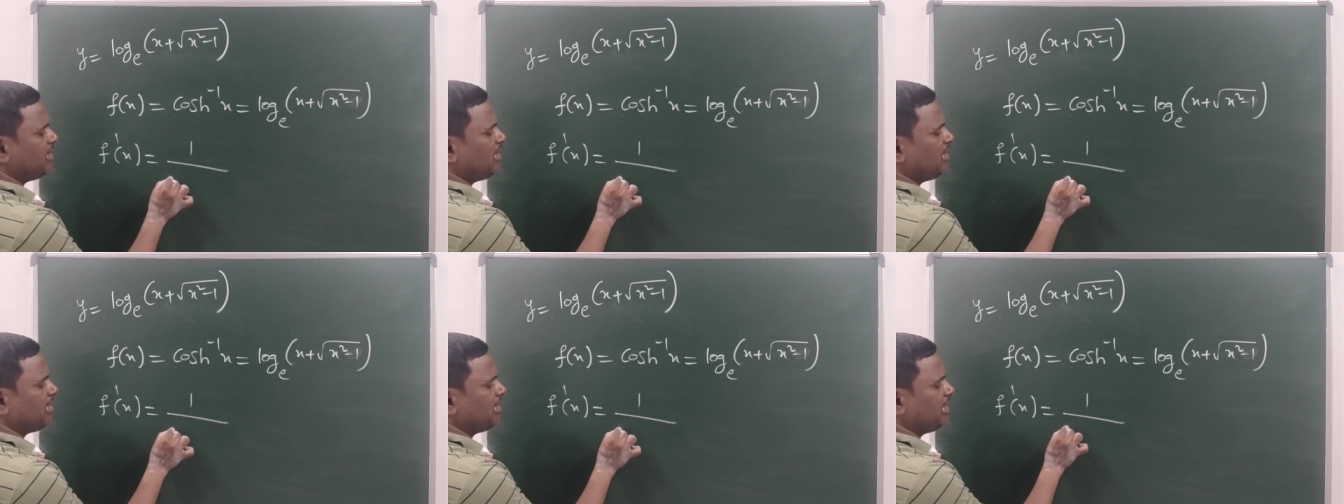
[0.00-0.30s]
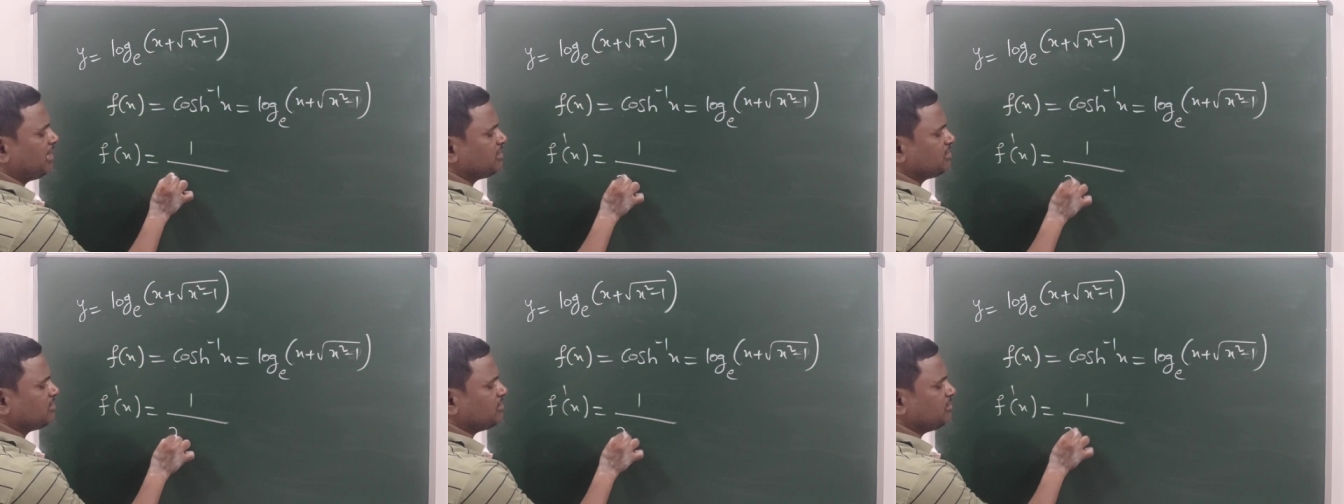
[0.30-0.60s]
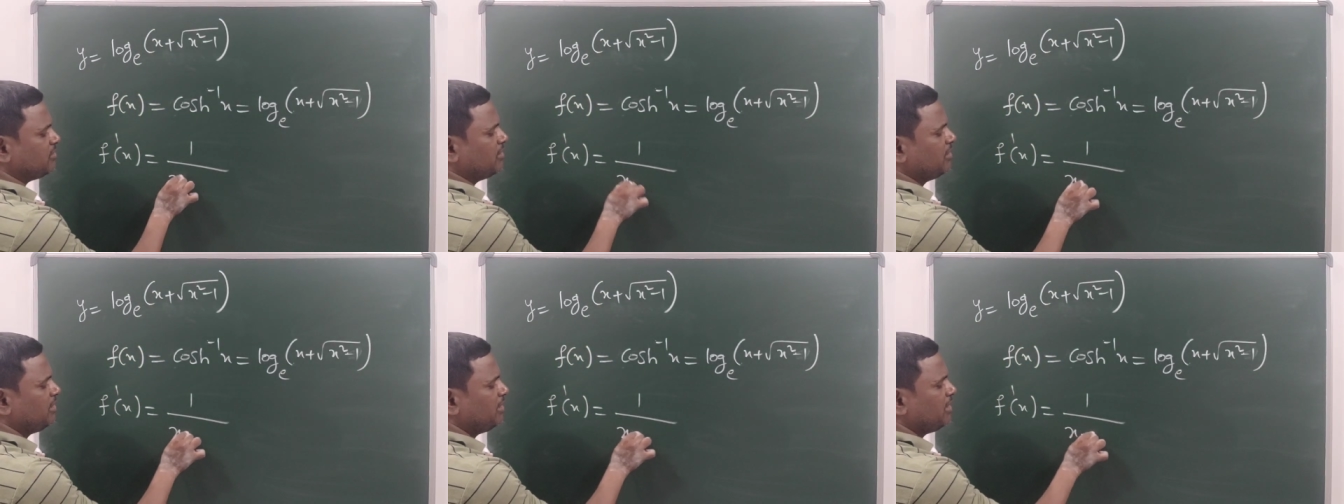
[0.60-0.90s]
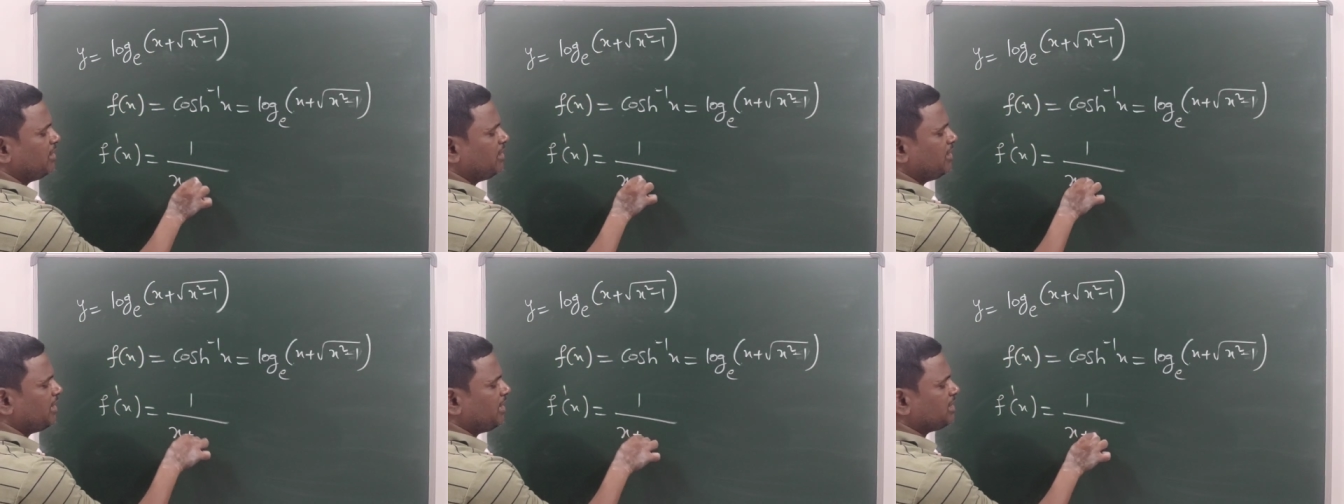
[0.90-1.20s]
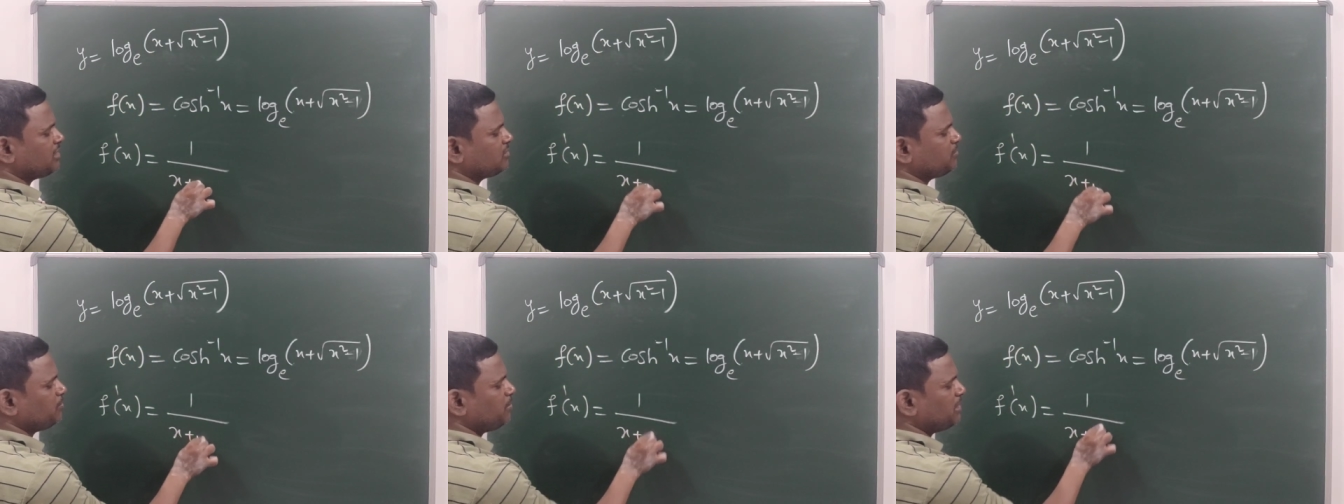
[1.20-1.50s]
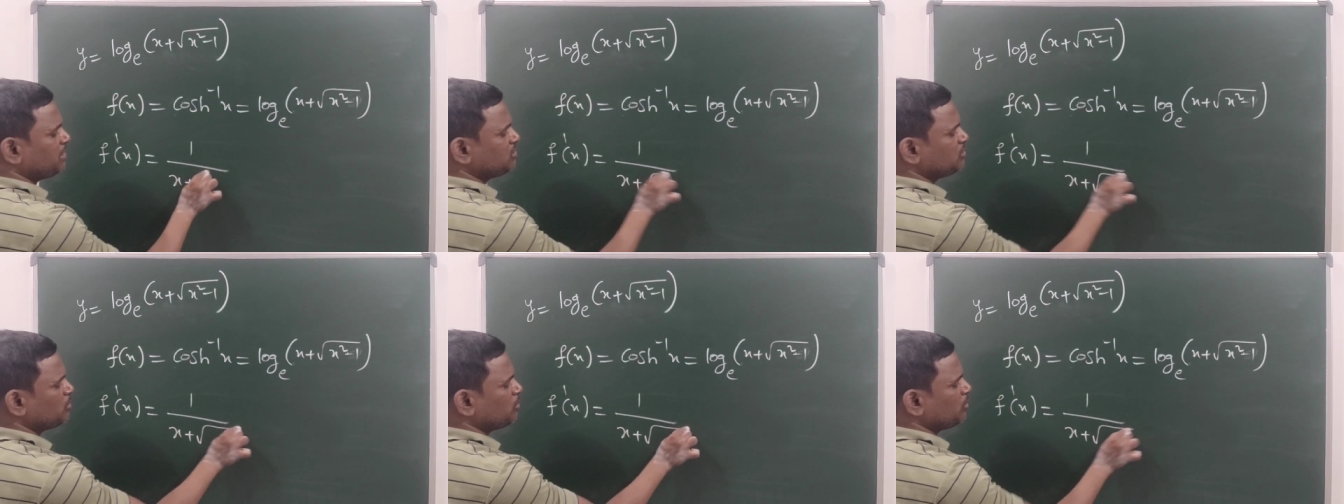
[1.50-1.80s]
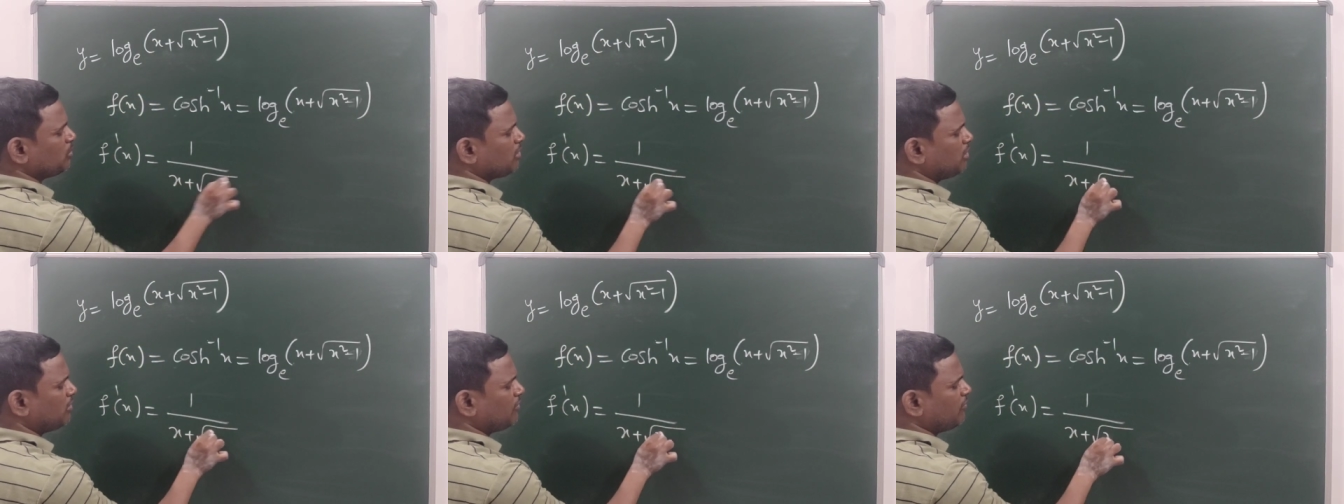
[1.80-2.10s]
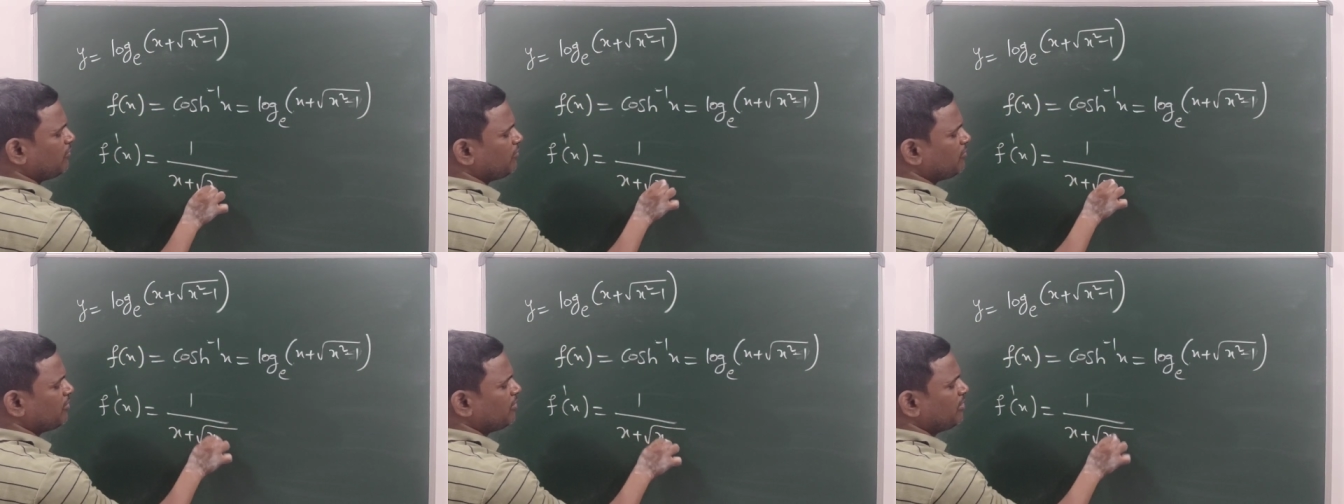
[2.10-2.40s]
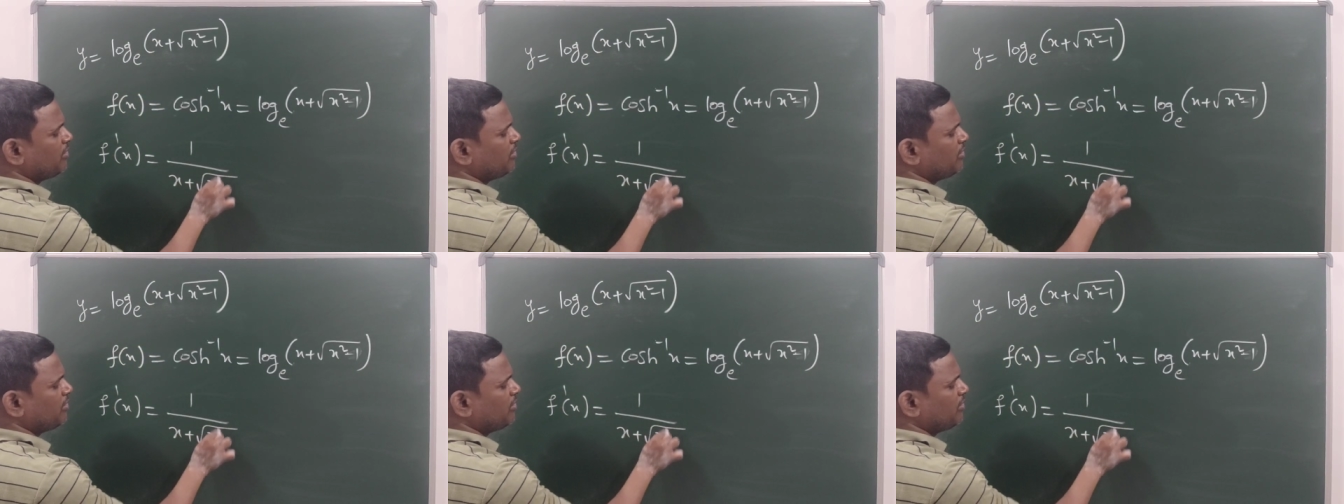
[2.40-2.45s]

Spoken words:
Log x, x plus root of